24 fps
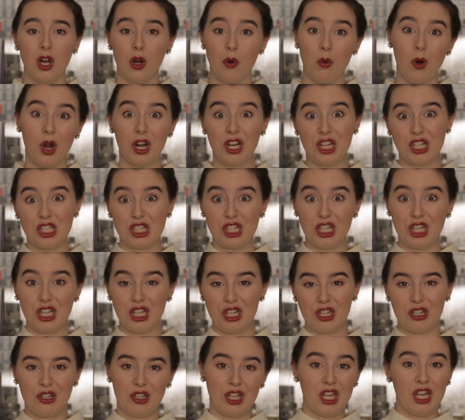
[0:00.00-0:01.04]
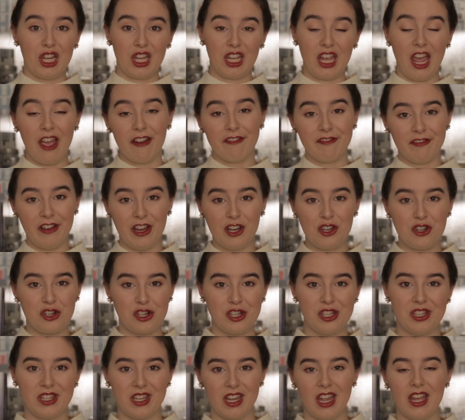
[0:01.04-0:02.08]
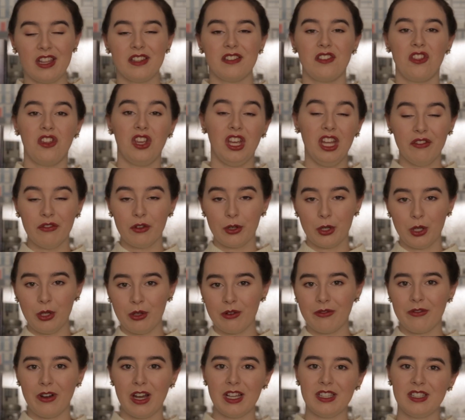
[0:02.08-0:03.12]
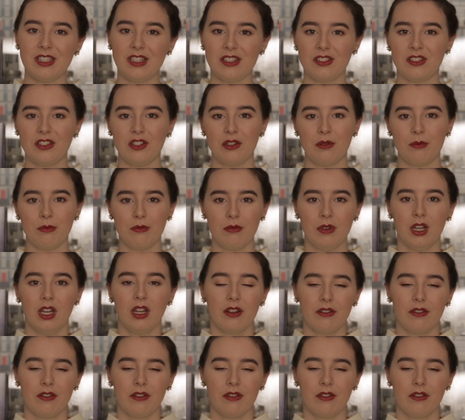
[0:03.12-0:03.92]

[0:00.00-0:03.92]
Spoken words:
wanting to get vengeance against the evil unified system